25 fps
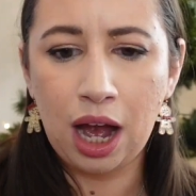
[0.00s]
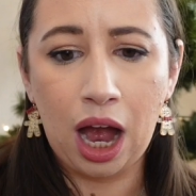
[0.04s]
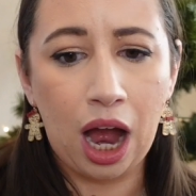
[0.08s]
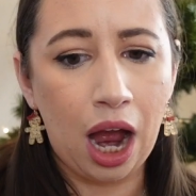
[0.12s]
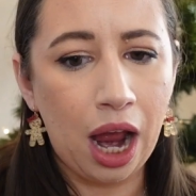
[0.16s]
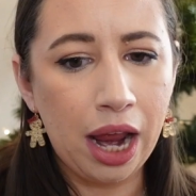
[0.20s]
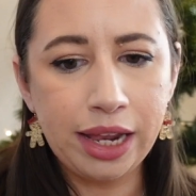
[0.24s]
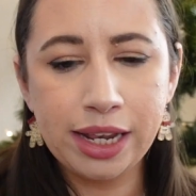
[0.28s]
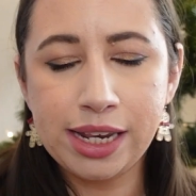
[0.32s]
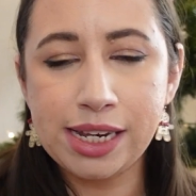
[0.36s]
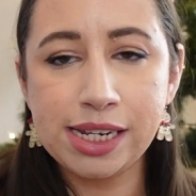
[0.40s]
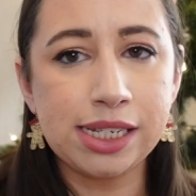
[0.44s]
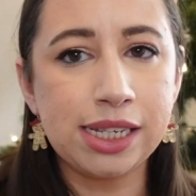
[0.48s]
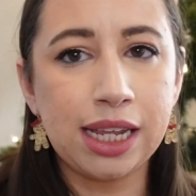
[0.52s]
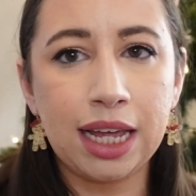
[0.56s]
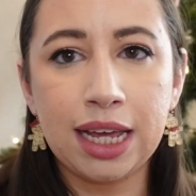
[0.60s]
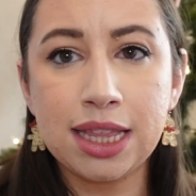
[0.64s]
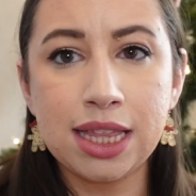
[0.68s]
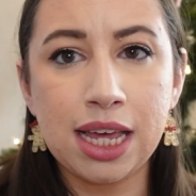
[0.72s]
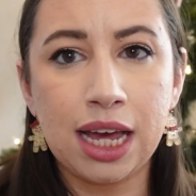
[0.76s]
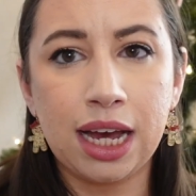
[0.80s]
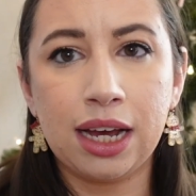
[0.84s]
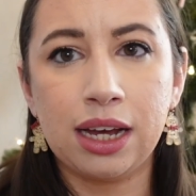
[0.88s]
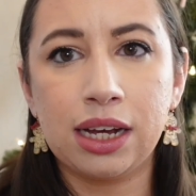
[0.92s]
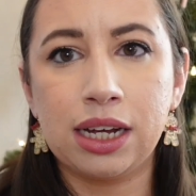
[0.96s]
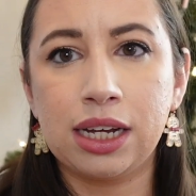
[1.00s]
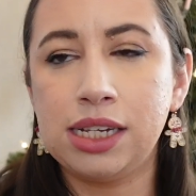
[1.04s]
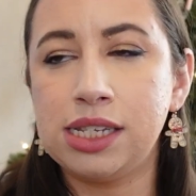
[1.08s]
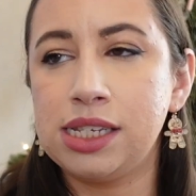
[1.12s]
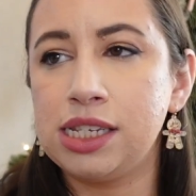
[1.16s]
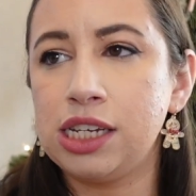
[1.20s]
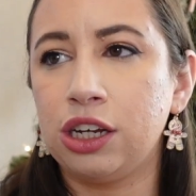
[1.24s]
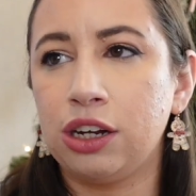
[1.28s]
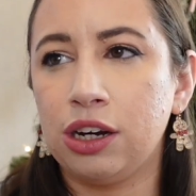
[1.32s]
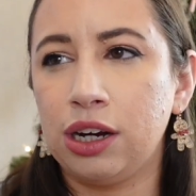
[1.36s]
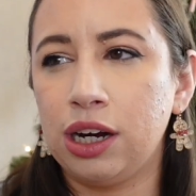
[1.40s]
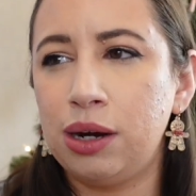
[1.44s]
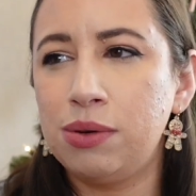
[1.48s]
I did like that
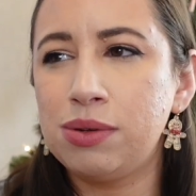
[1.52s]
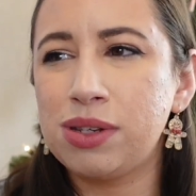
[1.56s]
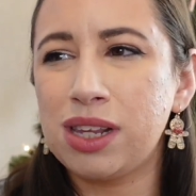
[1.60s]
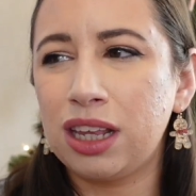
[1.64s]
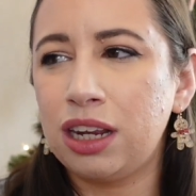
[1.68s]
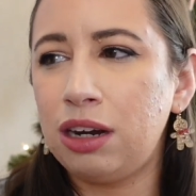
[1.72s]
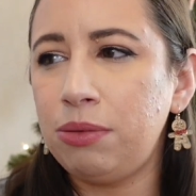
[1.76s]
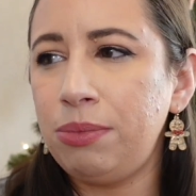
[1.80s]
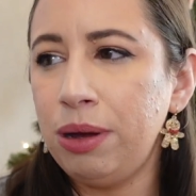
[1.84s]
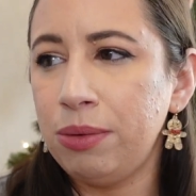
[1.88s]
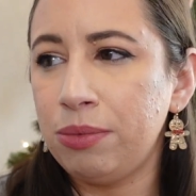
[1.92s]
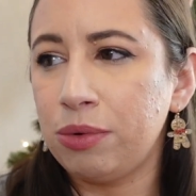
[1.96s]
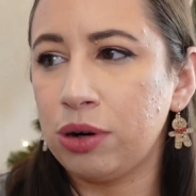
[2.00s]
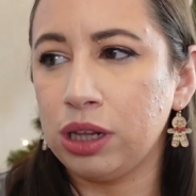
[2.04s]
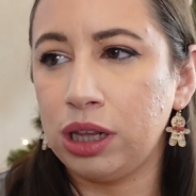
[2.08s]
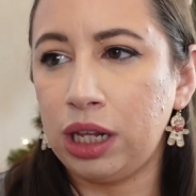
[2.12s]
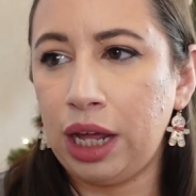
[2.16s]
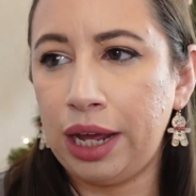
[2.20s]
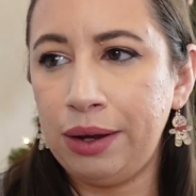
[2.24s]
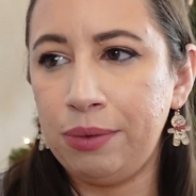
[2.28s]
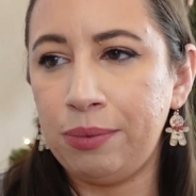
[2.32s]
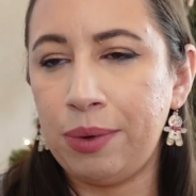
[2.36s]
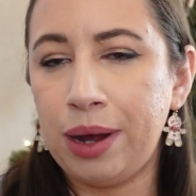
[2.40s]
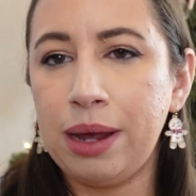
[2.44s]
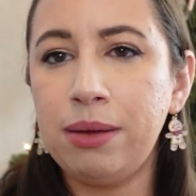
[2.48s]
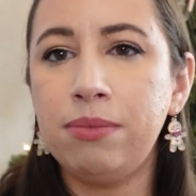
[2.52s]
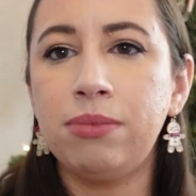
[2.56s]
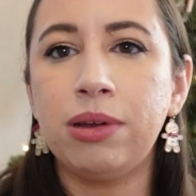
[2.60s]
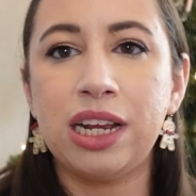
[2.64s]
concealer. It was a little bit more lightweight,